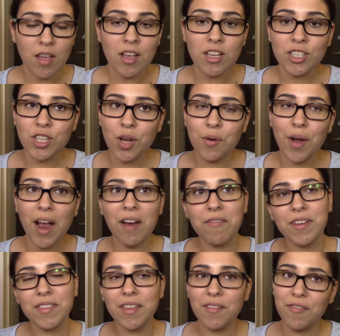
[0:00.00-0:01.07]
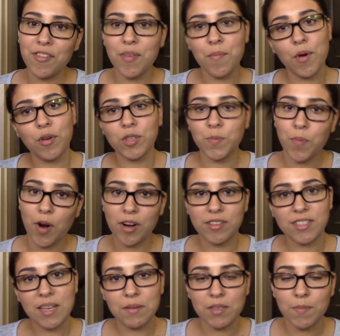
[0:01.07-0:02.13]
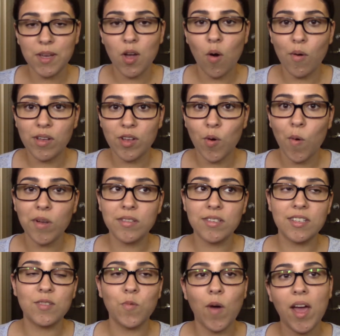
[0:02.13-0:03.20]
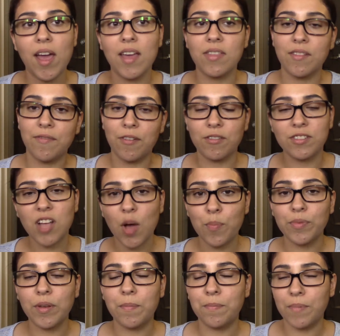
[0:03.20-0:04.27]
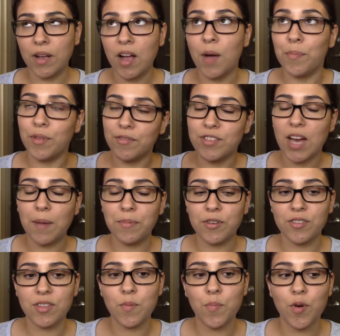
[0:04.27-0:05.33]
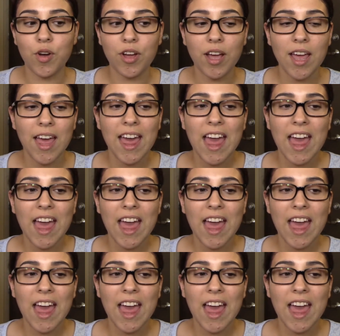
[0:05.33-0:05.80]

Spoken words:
So everything for the most part seems to be going Quincy's way in the first couple of chapters in the book.